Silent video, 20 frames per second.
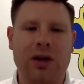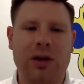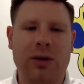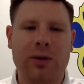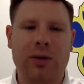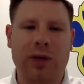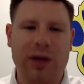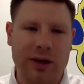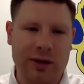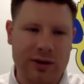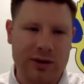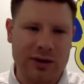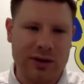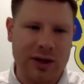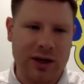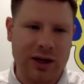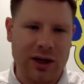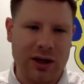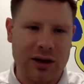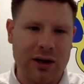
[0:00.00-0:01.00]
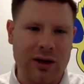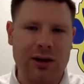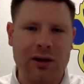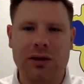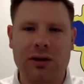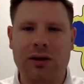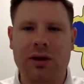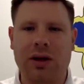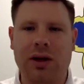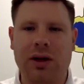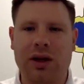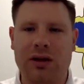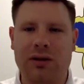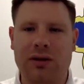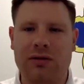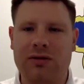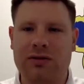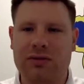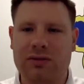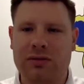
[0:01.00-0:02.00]
Being outside, they
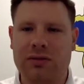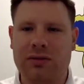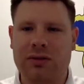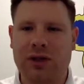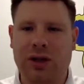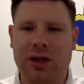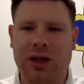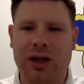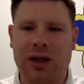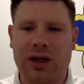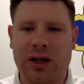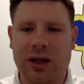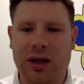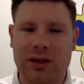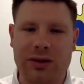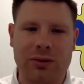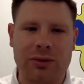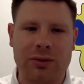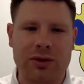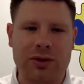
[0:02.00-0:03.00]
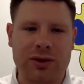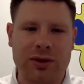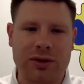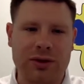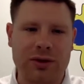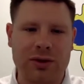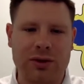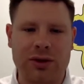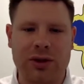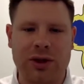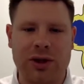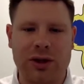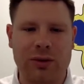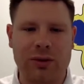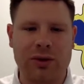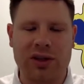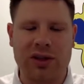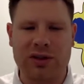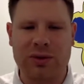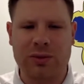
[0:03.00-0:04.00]
have a lot less risk associated
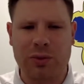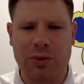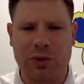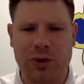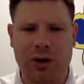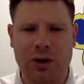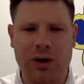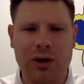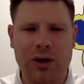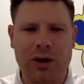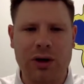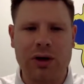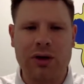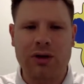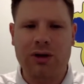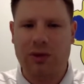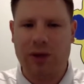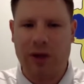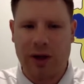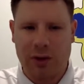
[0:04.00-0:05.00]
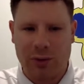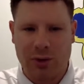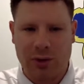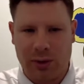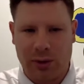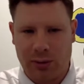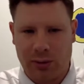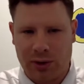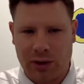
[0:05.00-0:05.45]
with that sport. So that'll probably